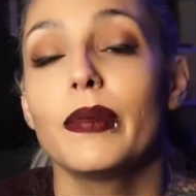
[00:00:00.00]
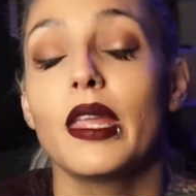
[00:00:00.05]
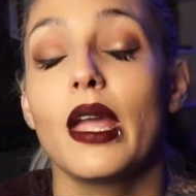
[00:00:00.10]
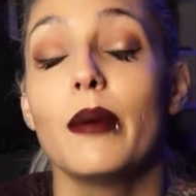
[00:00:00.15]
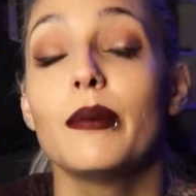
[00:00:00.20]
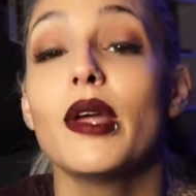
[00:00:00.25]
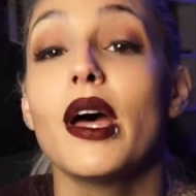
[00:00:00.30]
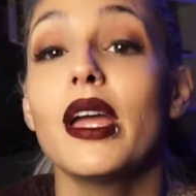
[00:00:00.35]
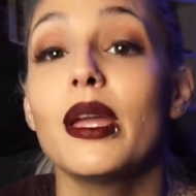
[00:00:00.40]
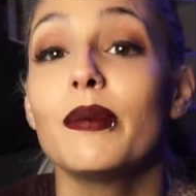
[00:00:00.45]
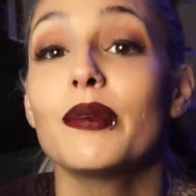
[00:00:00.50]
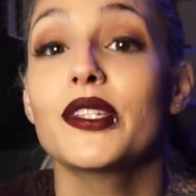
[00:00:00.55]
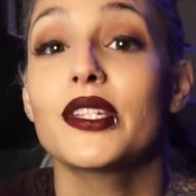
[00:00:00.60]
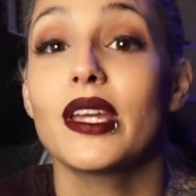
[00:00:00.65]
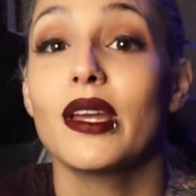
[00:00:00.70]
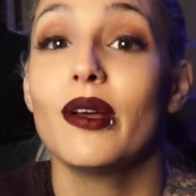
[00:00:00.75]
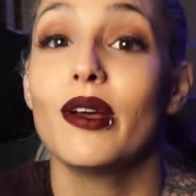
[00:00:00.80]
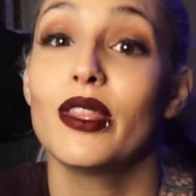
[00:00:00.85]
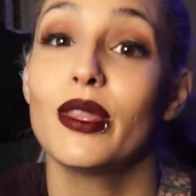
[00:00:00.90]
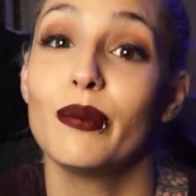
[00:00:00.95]
I'm not able to
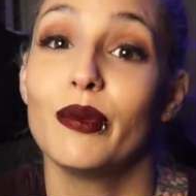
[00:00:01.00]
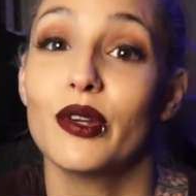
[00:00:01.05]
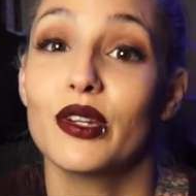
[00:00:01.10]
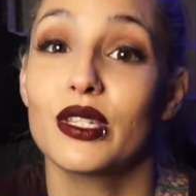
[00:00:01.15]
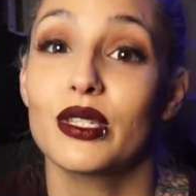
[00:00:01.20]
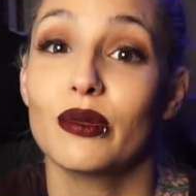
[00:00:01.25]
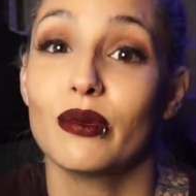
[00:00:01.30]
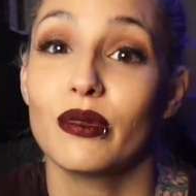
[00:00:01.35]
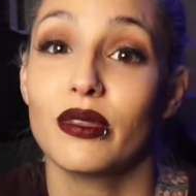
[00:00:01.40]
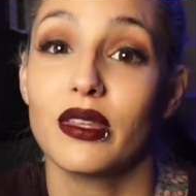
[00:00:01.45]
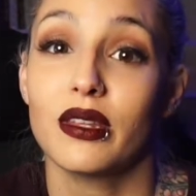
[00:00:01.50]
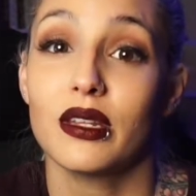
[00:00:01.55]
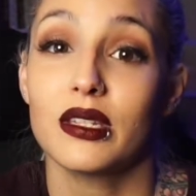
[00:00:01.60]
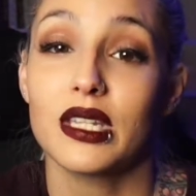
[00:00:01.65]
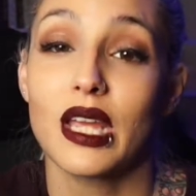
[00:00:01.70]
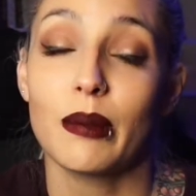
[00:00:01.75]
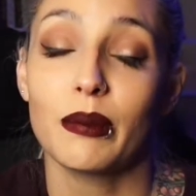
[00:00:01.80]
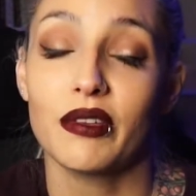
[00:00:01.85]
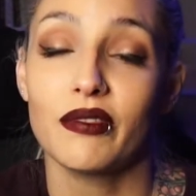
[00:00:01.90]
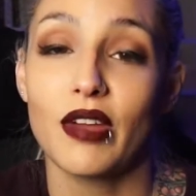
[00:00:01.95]
get all the books within a
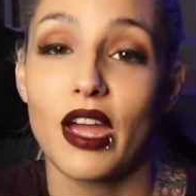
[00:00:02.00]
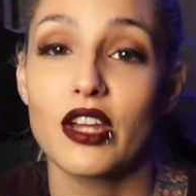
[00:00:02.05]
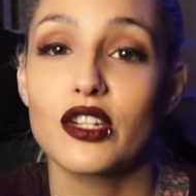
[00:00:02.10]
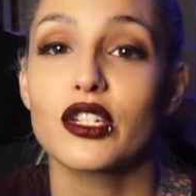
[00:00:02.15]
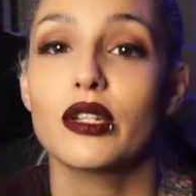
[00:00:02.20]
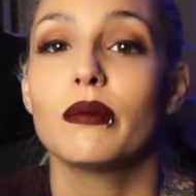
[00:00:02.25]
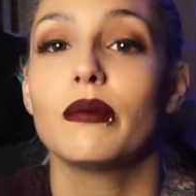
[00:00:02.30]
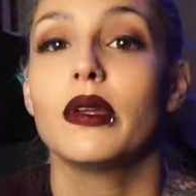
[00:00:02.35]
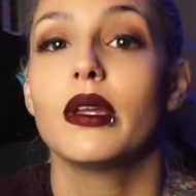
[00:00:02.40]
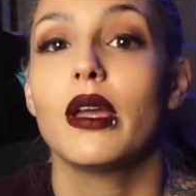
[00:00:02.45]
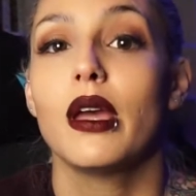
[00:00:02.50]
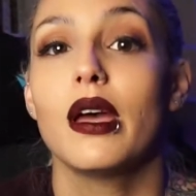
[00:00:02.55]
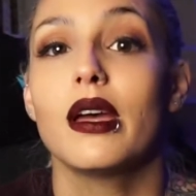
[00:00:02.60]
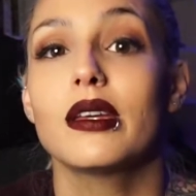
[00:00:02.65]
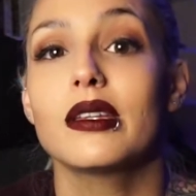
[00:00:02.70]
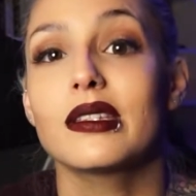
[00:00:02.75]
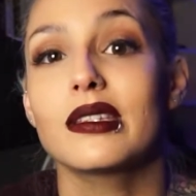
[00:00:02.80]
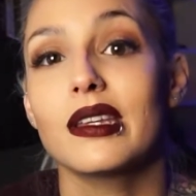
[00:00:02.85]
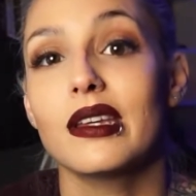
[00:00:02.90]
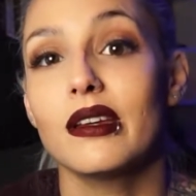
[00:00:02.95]
timely fashion
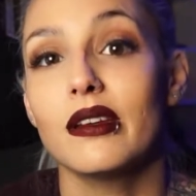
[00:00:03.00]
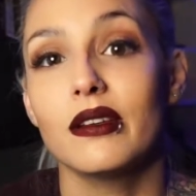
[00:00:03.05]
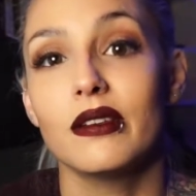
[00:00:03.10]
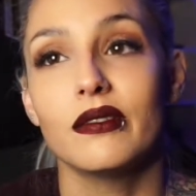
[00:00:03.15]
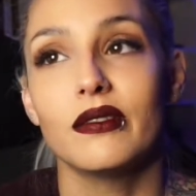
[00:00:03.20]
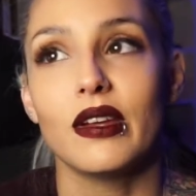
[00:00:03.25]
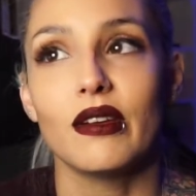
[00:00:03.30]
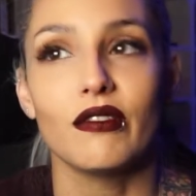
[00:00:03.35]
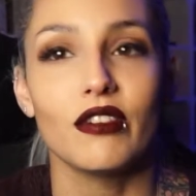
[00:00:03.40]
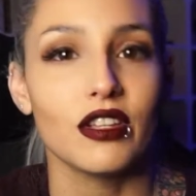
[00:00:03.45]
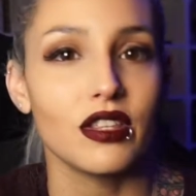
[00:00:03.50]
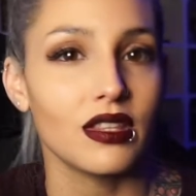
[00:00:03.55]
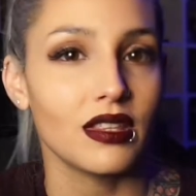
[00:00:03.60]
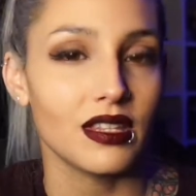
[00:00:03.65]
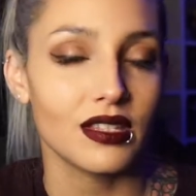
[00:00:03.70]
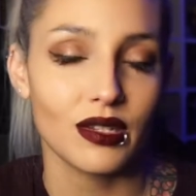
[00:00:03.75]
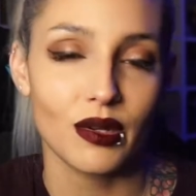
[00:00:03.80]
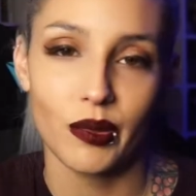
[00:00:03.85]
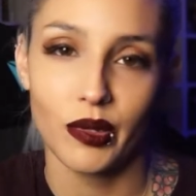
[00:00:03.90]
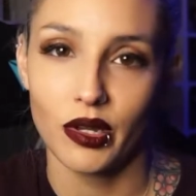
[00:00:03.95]
because of everything
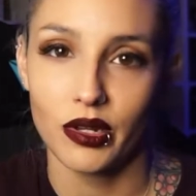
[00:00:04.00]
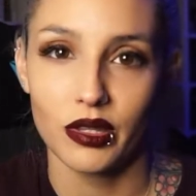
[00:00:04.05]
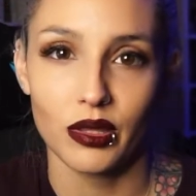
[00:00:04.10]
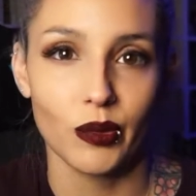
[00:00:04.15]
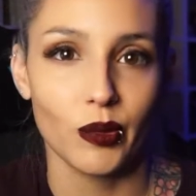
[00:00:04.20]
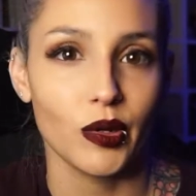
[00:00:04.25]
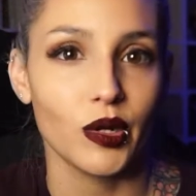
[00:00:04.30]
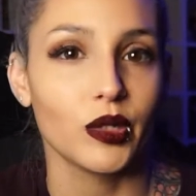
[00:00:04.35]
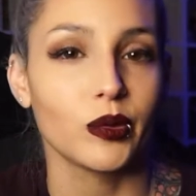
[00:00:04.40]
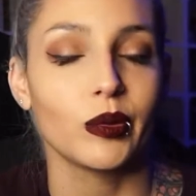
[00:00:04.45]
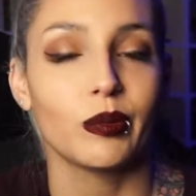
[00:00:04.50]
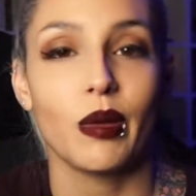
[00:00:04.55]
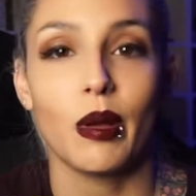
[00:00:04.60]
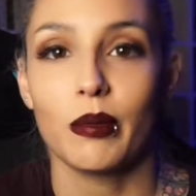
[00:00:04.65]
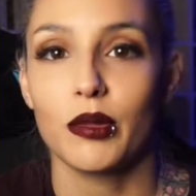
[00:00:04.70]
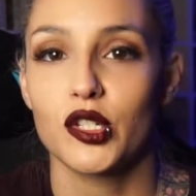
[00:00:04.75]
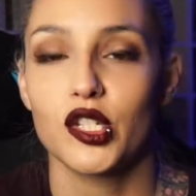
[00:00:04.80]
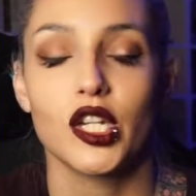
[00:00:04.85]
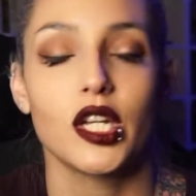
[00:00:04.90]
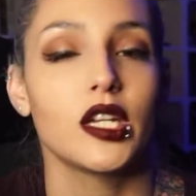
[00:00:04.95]
that's going on in the world with
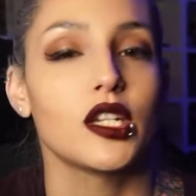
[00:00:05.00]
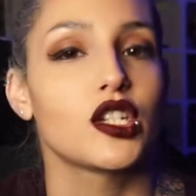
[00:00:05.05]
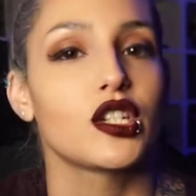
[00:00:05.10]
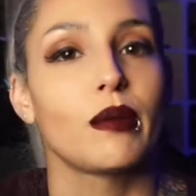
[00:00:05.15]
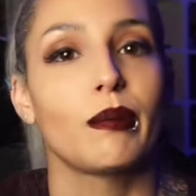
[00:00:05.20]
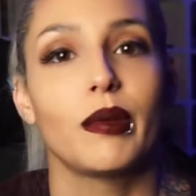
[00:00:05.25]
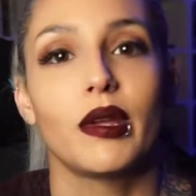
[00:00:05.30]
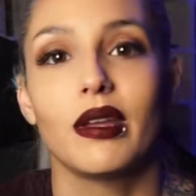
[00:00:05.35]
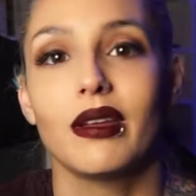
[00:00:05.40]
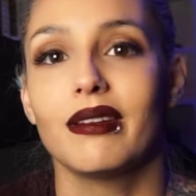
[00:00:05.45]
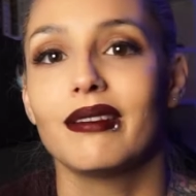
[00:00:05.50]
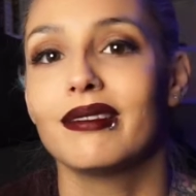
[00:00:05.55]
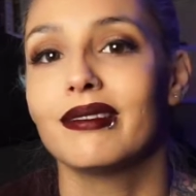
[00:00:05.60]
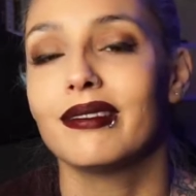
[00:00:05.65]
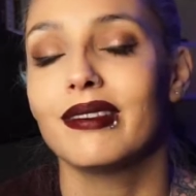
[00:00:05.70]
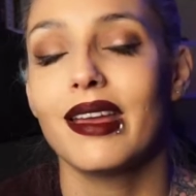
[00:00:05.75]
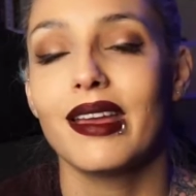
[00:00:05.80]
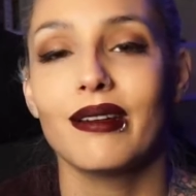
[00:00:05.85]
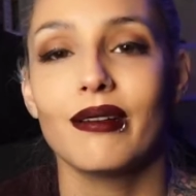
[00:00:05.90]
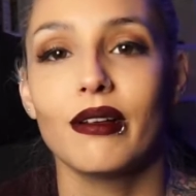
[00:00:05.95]
publishing and shipping
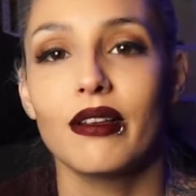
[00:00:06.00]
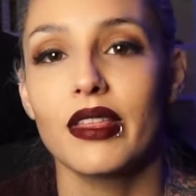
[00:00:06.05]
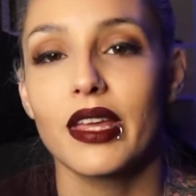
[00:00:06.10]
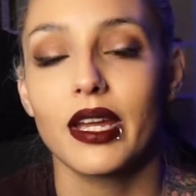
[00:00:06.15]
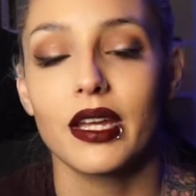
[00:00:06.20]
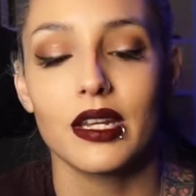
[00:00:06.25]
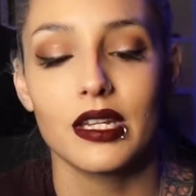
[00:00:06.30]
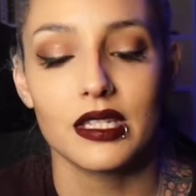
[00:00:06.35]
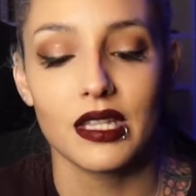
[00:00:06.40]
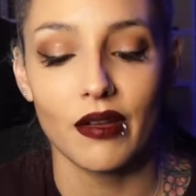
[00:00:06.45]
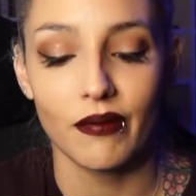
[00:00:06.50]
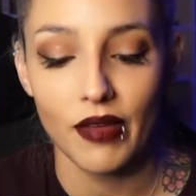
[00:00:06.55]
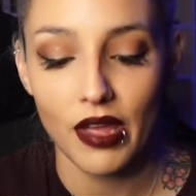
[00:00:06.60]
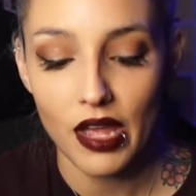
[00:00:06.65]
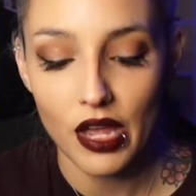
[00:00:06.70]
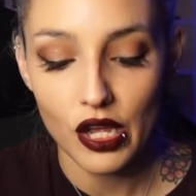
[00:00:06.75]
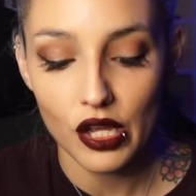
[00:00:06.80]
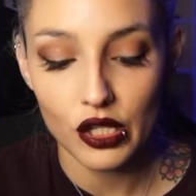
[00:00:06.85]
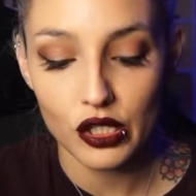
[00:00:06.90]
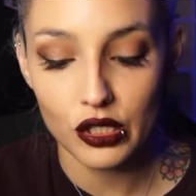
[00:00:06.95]
and all that kind of stuff.
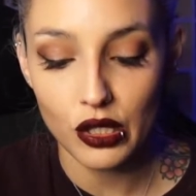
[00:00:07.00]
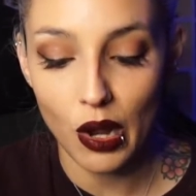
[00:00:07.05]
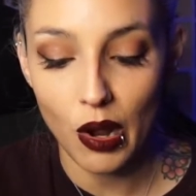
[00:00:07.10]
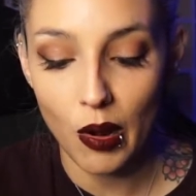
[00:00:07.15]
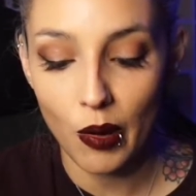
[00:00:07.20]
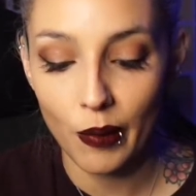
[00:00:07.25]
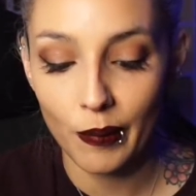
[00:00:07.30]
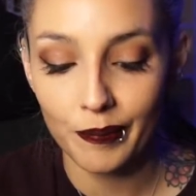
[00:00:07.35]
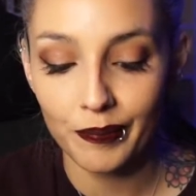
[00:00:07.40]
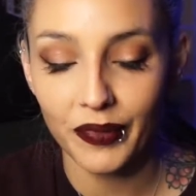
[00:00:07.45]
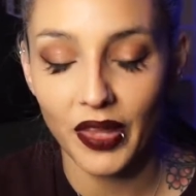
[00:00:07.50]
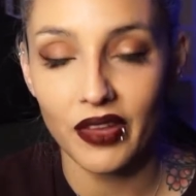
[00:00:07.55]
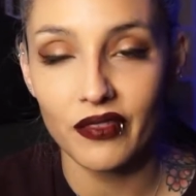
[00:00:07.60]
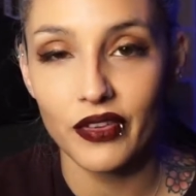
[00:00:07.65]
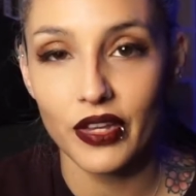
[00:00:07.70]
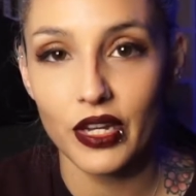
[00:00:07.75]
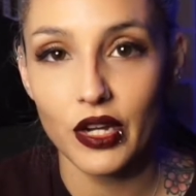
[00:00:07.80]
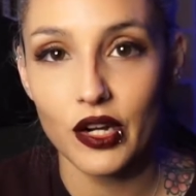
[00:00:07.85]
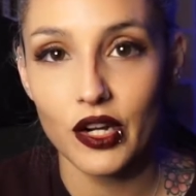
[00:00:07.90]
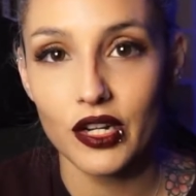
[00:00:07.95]
So I
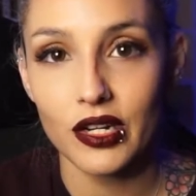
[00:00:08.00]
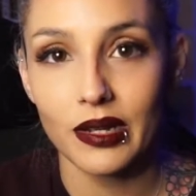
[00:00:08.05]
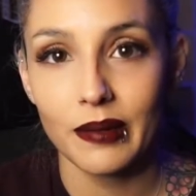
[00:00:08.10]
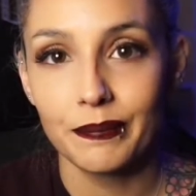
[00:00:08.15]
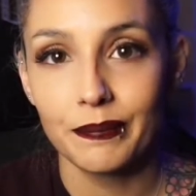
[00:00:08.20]
figured